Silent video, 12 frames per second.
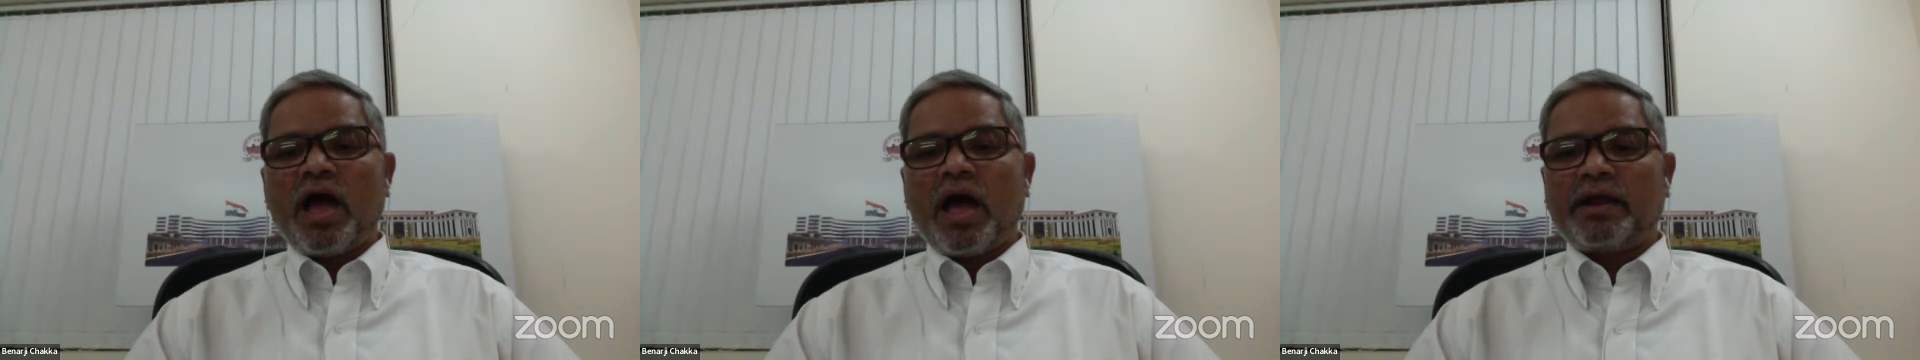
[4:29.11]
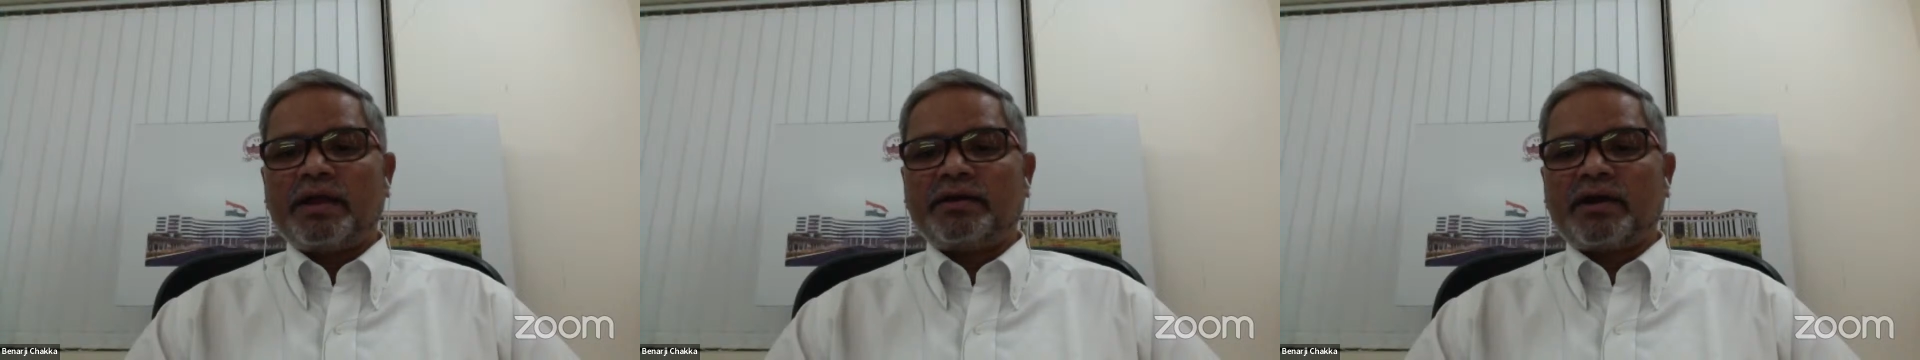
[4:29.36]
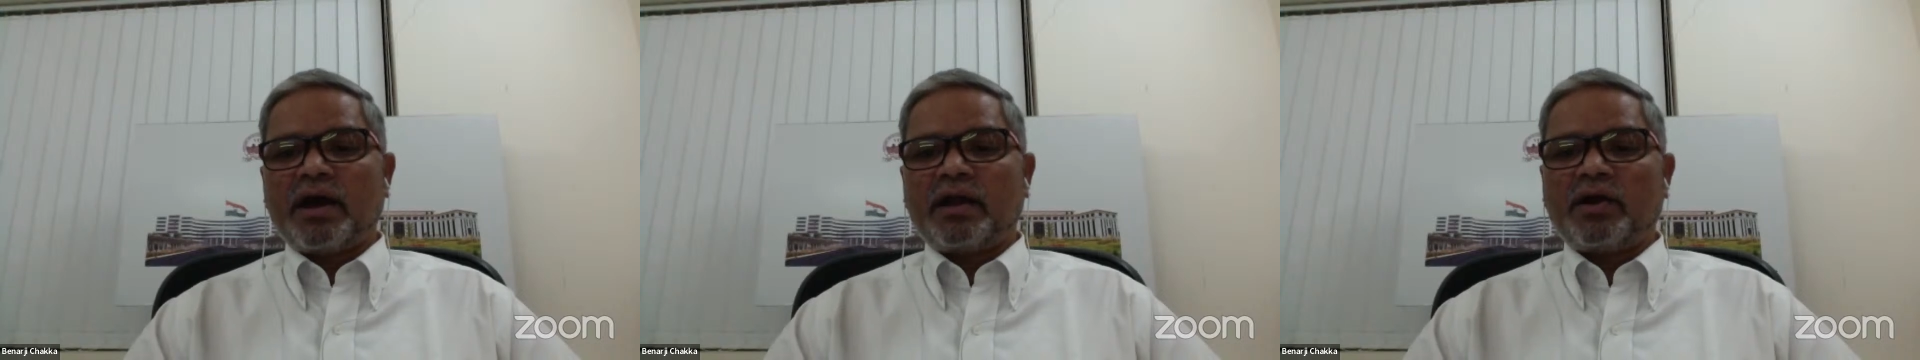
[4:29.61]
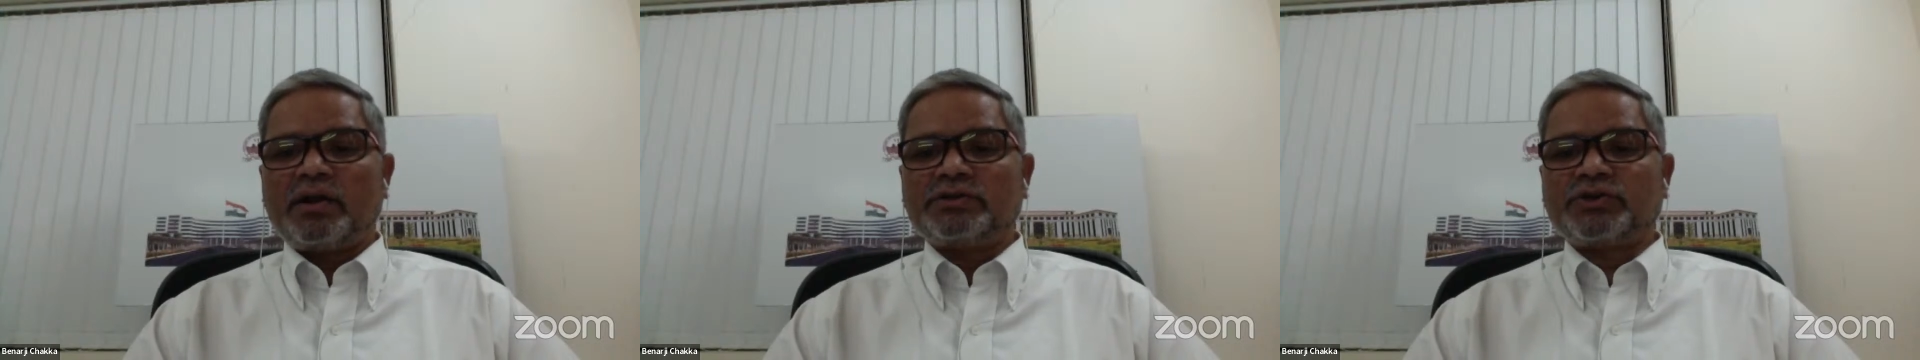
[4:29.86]

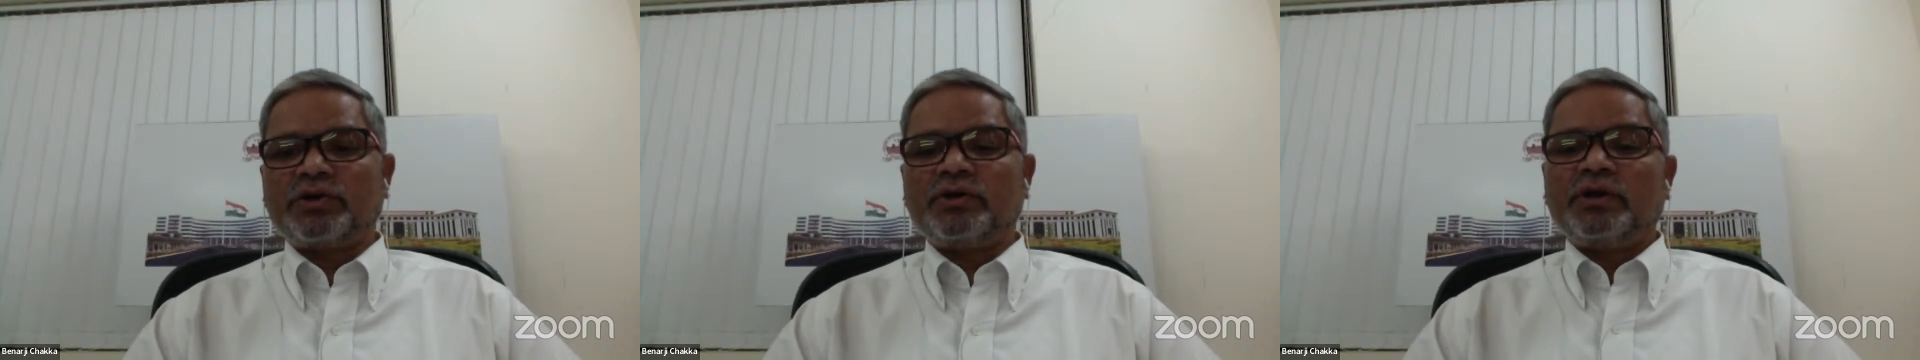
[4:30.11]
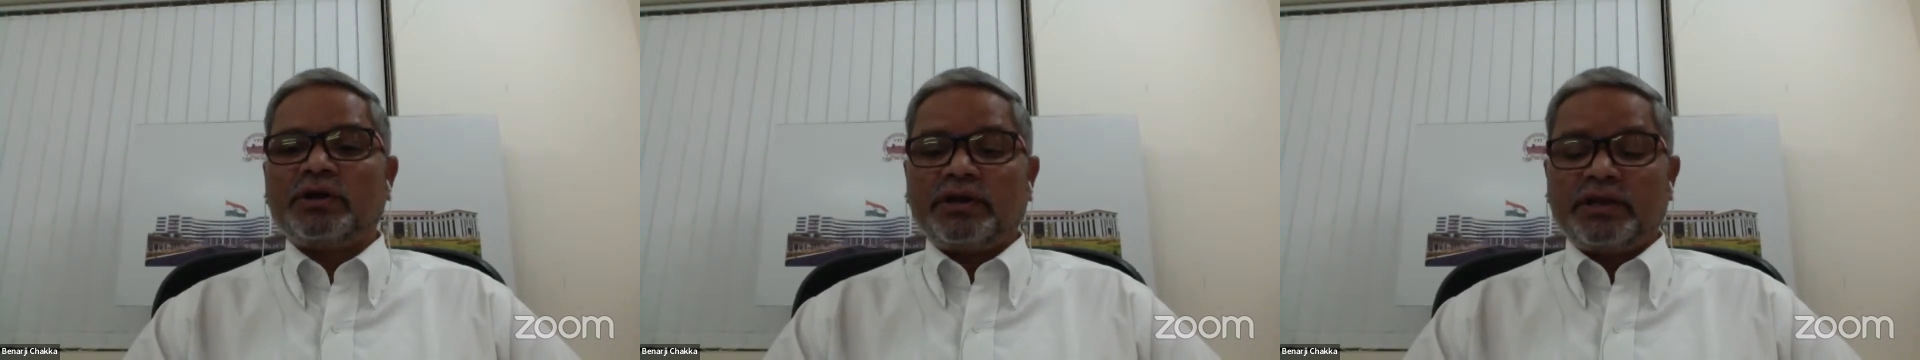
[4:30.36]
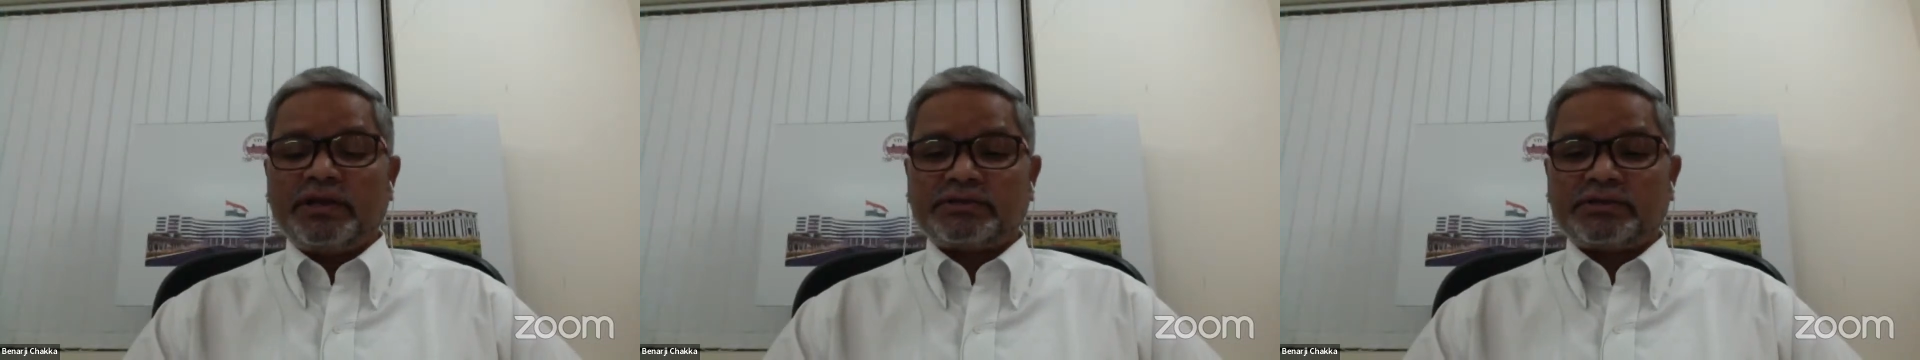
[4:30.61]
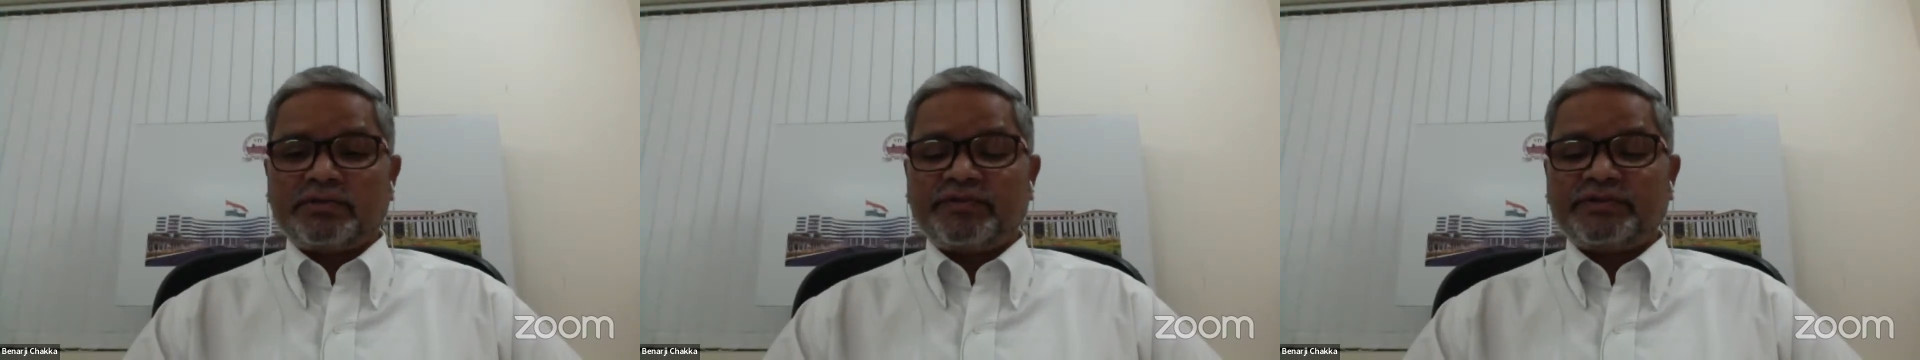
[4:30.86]
and also he
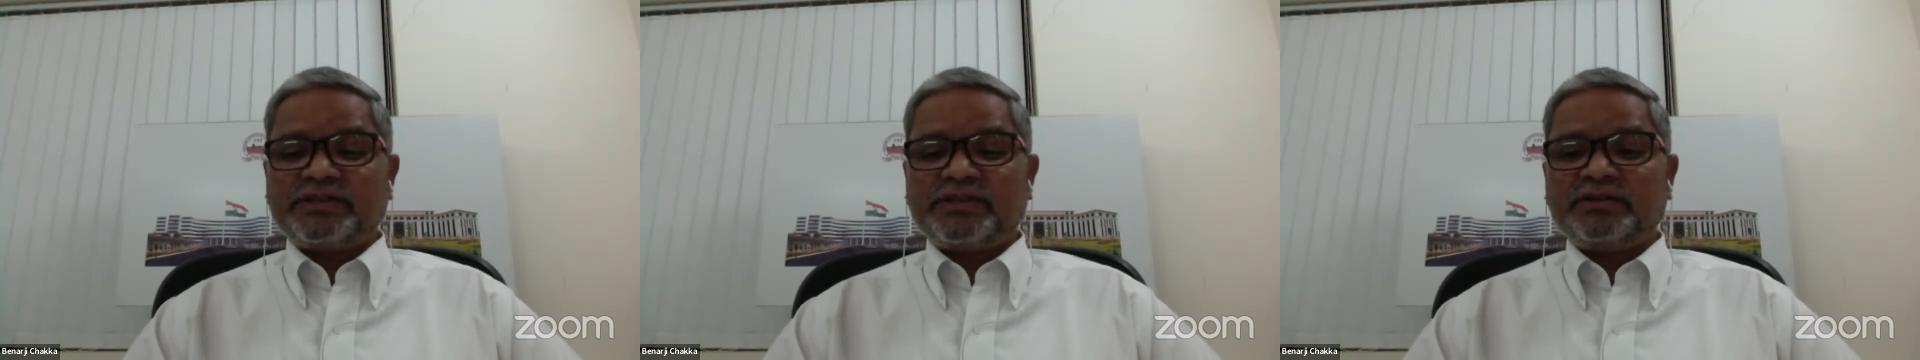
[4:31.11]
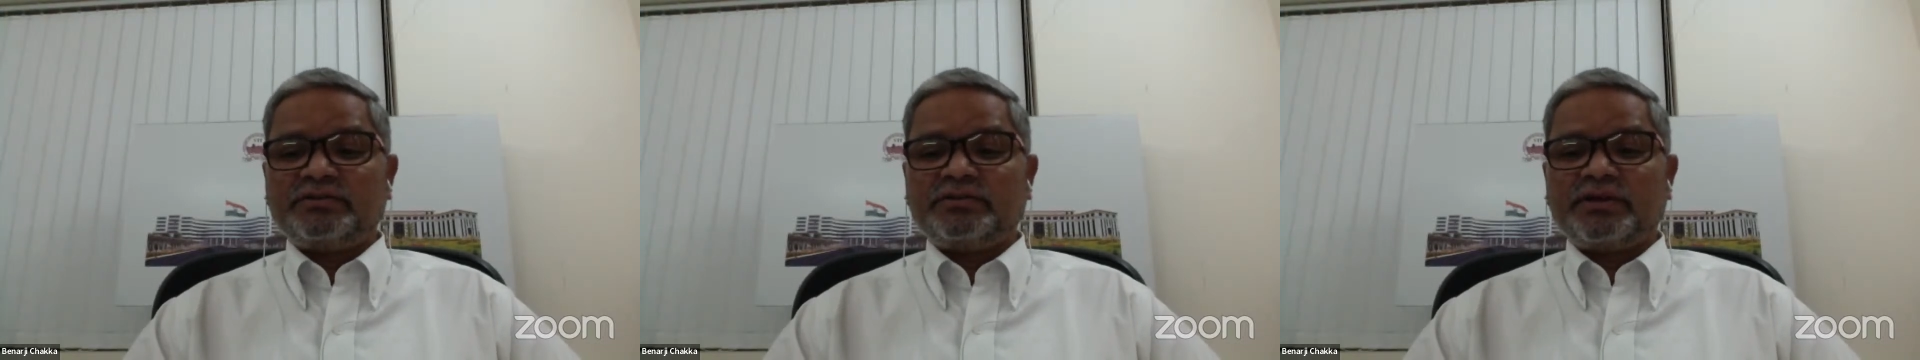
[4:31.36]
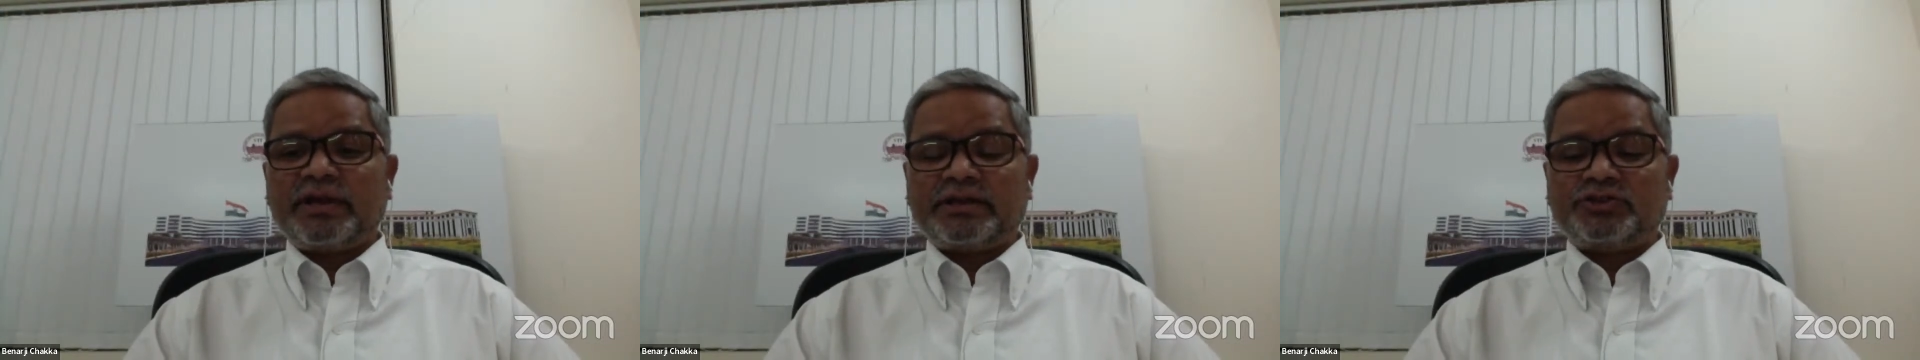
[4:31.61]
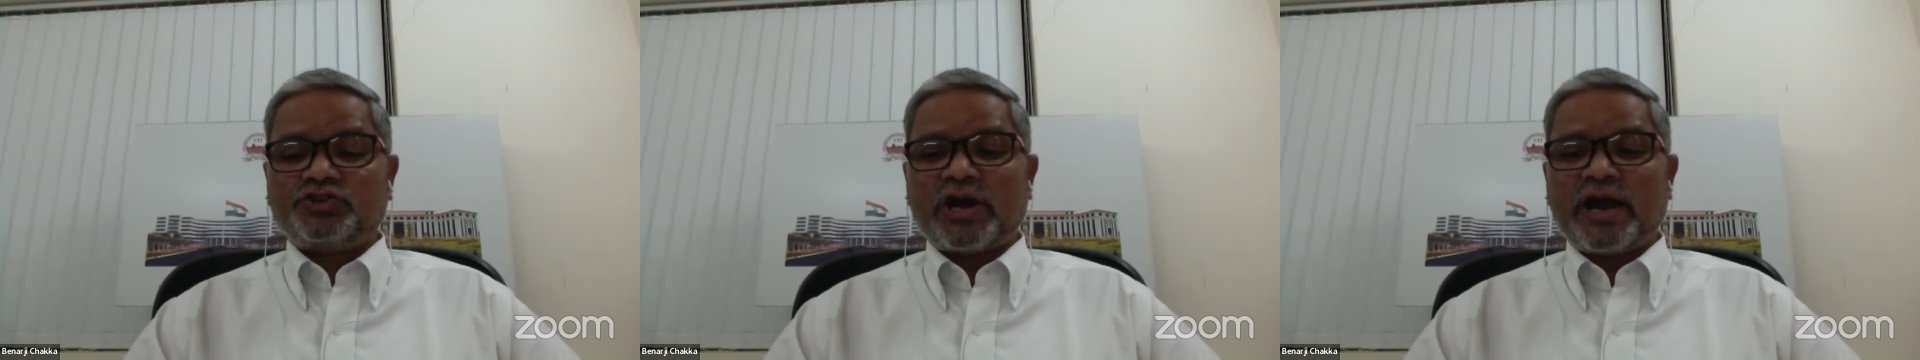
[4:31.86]
is visiting
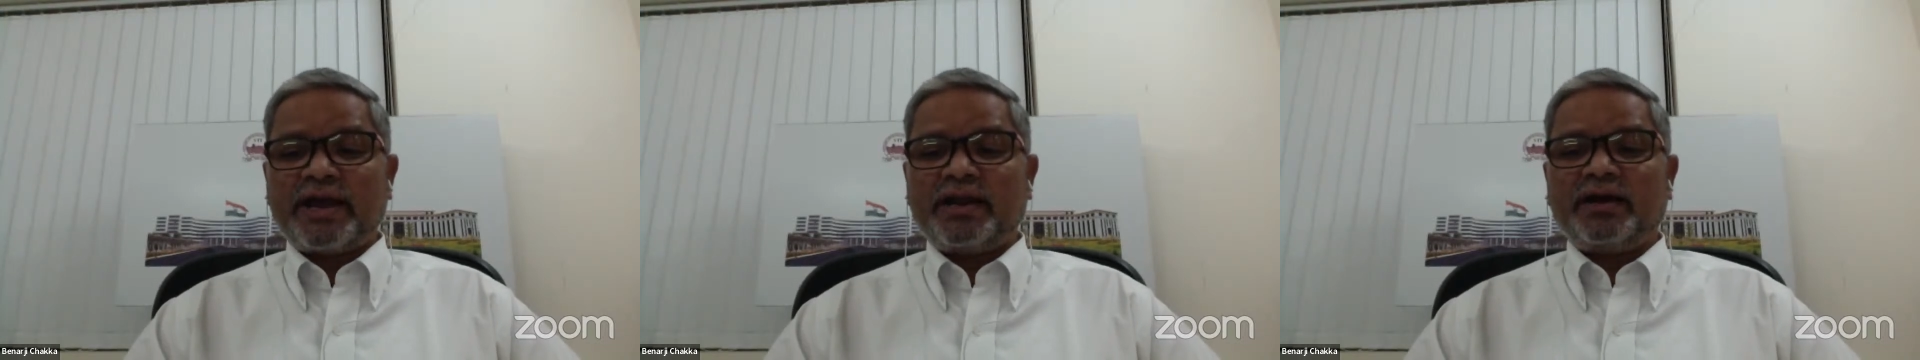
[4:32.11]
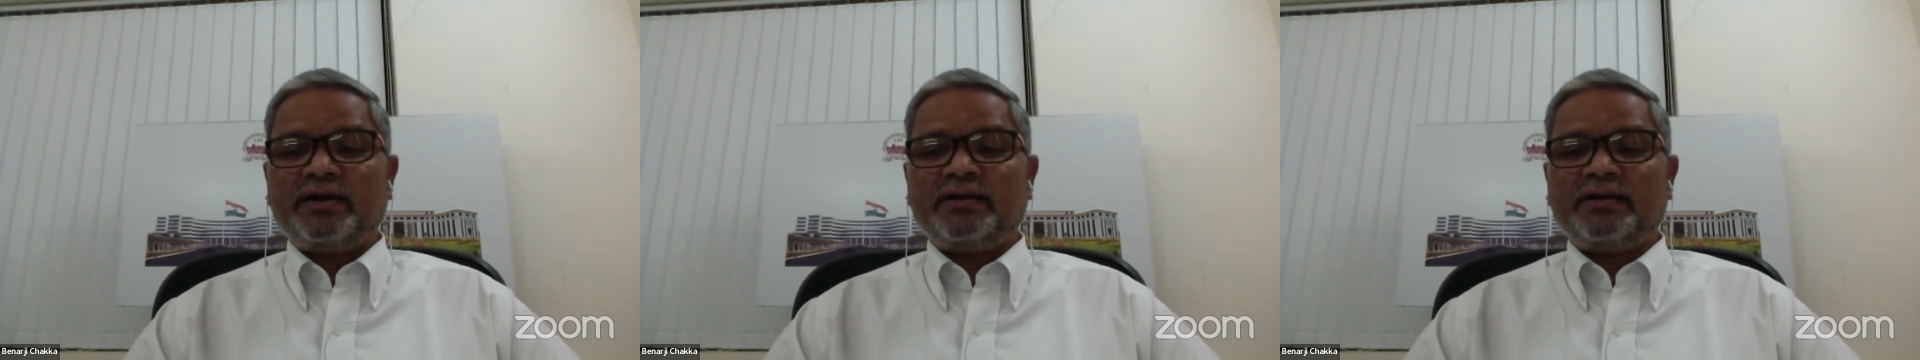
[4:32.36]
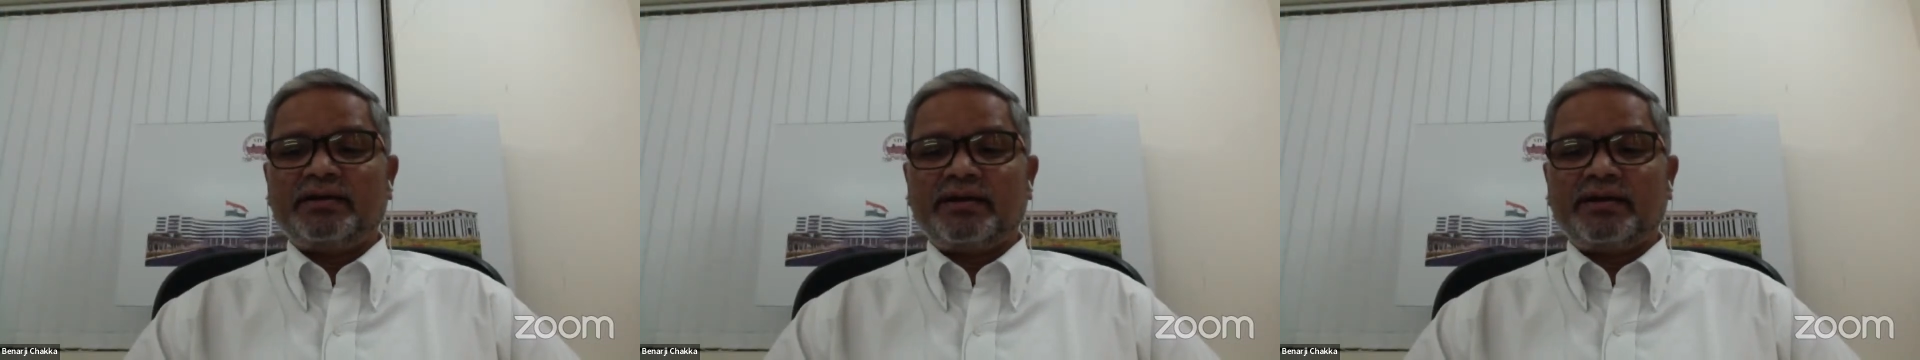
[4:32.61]
in China,